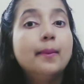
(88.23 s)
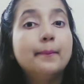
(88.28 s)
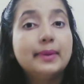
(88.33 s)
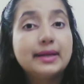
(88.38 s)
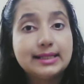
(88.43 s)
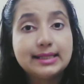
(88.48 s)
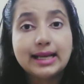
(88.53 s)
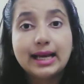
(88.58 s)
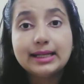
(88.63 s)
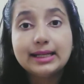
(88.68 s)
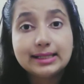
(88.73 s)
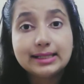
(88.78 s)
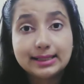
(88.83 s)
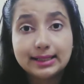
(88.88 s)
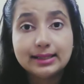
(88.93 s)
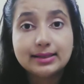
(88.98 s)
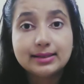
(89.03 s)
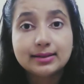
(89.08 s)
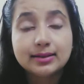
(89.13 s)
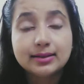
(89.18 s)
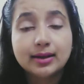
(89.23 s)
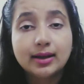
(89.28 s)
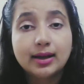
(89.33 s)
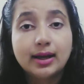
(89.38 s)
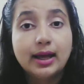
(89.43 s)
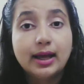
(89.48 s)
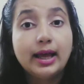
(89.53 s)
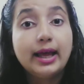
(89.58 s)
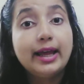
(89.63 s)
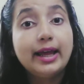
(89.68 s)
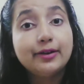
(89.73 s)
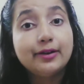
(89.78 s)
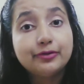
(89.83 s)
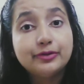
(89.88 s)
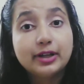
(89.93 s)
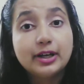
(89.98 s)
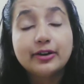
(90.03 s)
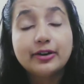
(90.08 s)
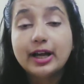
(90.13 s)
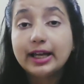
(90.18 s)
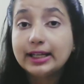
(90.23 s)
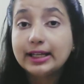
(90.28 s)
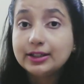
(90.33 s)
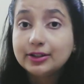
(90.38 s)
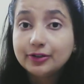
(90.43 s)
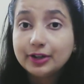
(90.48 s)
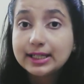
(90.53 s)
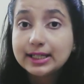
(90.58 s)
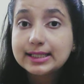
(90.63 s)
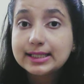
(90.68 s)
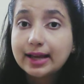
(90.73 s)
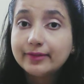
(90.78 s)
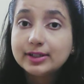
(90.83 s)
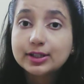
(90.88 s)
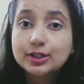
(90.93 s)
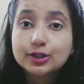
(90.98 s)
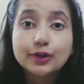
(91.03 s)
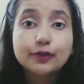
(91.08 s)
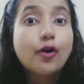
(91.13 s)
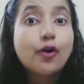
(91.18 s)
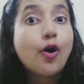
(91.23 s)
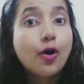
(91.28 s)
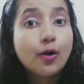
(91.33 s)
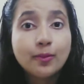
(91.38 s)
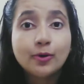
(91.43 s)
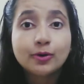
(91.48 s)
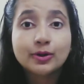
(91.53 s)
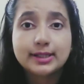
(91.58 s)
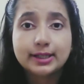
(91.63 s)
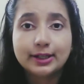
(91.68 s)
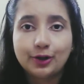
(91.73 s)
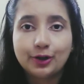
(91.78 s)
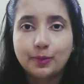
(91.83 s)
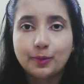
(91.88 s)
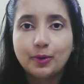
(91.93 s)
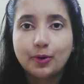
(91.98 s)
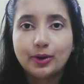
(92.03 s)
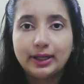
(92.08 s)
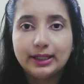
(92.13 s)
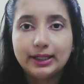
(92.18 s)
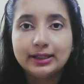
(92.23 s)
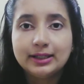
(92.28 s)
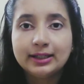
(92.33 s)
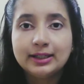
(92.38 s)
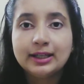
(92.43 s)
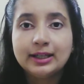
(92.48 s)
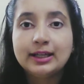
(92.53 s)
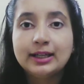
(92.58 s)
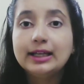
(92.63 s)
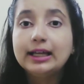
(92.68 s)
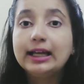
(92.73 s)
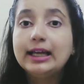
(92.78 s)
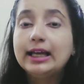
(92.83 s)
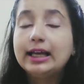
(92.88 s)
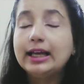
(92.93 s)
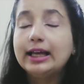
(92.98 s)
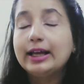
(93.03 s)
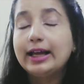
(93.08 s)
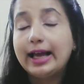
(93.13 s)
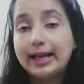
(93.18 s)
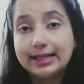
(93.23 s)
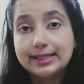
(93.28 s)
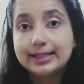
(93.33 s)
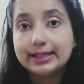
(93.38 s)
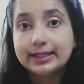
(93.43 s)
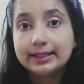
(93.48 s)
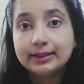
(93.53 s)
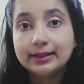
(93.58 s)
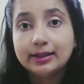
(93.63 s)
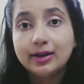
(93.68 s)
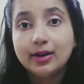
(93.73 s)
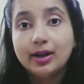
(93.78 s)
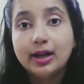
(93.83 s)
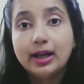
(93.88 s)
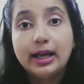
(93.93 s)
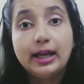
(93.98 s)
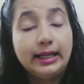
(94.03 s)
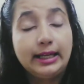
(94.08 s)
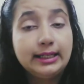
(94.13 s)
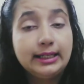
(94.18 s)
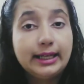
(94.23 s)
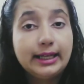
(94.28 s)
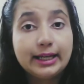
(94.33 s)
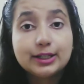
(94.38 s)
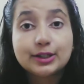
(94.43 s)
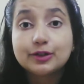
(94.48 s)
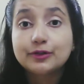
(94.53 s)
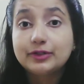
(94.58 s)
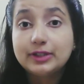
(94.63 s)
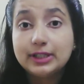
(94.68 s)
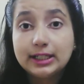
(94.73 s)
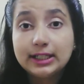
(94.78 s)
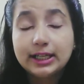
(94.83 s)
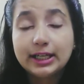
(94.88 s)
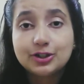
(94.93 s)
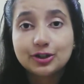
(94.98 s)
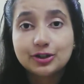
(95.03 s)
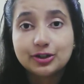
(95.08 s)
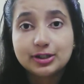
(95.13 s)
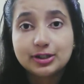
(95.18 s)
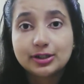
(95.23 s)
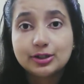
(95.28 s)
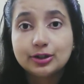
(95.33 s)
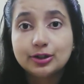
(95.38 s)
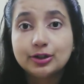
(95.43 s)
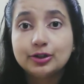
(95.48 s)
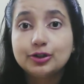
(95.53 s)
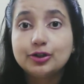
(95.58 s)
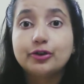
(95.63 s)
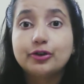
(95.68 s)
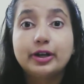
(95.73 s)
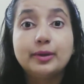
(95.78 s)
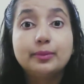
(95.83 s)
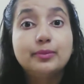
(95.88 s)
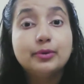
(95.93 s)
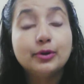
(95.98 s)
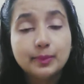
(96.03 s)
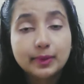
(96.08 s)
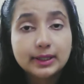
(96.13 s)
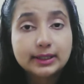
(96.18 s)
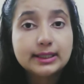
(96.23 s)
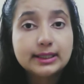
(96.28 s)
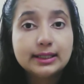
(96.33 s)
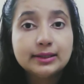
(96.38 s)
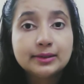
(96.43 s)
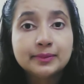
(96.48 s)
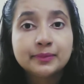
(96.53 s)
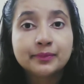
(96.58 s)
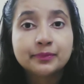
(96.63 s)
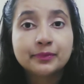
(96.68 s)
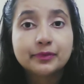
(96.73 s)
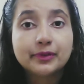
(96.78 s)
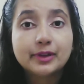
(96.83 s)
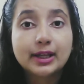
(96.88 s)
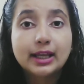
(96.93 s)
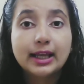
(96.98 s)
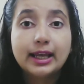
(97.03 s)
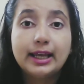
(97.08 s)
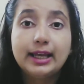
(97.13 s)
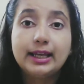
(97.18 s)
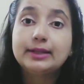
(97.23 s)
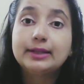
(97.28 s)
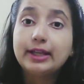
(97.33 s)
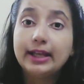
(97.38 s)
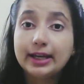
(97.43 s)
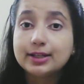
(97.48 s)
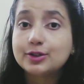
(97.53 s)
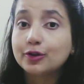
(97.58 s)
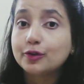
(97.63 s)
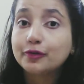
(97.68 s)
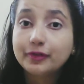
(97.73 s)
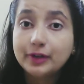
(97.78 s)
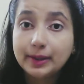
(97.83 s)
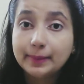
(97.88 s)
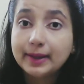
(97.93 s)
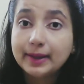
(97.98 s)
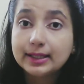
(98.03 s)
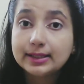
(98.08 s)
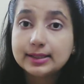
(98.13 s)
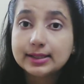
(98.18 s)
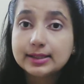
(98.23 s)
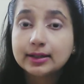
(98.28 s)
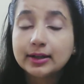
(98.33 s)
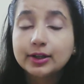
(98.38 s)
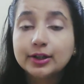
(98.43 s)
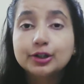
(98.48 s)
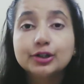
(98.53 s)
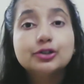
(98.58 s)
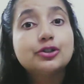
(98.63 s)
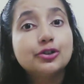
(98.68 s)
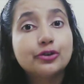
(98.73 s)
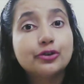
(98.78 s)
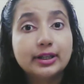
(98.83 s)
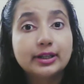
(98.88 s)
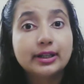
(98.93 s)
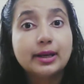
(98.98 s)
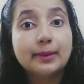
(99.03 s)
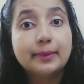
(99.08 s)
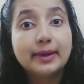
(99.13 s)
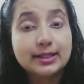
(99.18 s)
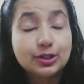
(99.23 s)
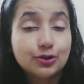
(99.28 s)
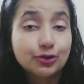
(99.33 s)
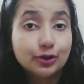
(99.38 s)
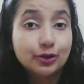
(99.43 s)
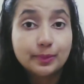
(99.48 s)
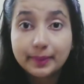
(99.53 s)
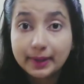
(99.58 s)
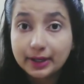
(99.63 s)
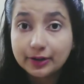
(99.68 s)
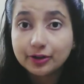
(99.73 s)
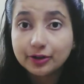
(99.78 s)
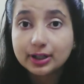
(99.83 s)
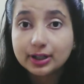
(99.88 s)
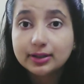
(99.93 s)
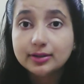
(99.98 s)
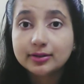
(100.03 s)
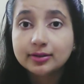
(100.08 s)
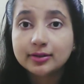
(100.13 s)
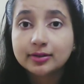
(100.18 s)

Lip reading: Besides this, if there are increased levels of hormones in your body, as in case of teenagers during puberty, in case of females during their menstrual period,